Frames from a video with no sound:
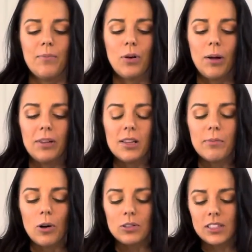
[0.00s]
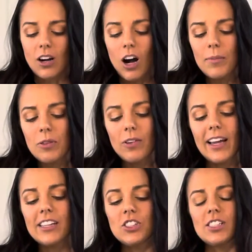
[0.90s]
Probably the most common
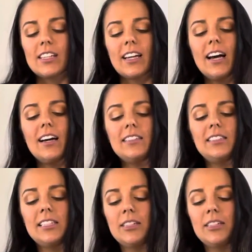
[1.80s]
way is just to cut